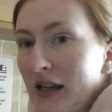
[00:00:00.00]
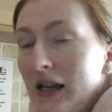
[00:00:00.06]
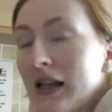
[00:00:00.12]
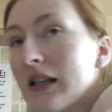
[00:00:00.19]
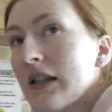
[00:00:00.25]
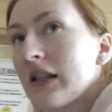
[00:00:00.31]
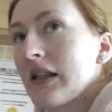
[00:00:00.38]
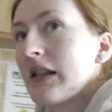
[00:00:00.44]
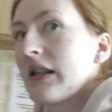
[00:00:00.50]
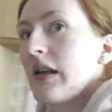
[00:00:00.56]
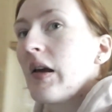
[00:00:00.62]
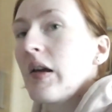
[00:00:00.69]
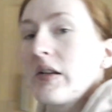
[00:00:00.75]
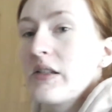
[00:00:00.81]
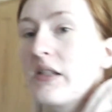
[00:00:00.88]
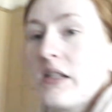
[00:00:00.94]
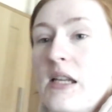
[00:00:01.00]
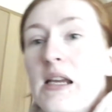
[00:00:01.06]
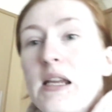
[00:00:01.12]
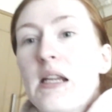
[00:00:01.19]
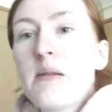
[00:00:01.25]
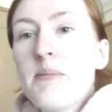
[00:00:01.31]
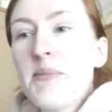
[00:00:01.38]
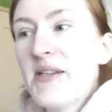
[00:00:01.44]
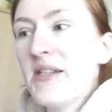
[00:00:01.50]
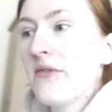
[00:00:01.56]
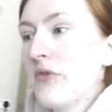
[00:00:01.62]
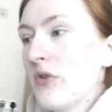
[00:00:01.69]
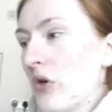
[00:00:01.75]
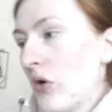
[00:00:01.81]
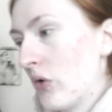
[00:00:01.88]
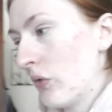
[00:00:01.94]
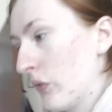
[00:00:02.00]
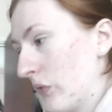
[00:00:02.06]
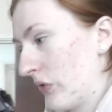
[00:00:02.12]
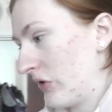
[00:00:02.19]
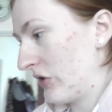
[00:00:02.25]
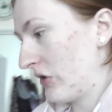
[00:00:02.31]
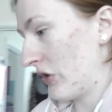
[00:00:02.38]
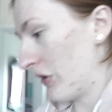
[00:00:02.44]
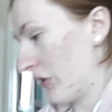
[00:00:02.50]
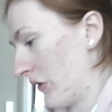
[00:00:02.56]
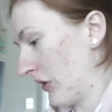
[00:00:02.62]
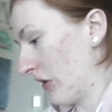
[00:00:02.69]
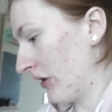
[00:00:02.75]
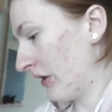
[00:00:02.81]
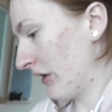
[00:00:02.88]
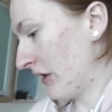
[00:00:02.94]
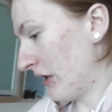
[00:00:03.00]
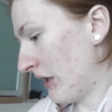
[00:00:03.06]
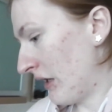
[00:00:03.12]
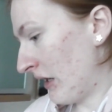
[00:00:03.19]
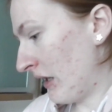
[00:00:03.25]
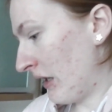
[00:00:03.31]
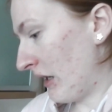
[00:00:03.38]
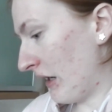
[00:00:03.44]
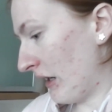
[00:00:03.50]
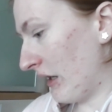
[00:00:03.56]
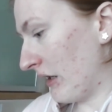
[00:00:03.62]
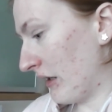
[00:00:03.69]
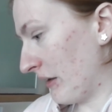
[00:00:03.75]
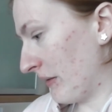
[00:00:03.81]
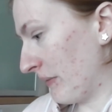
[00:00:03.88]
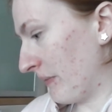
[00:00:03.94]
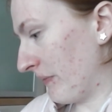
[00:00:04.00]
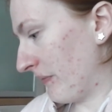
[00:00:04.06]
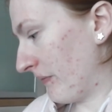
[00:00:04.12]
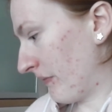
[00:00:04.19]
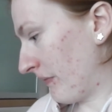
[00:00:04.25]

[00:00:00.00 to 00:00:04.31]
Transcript: it's taken a bit of a cold turn the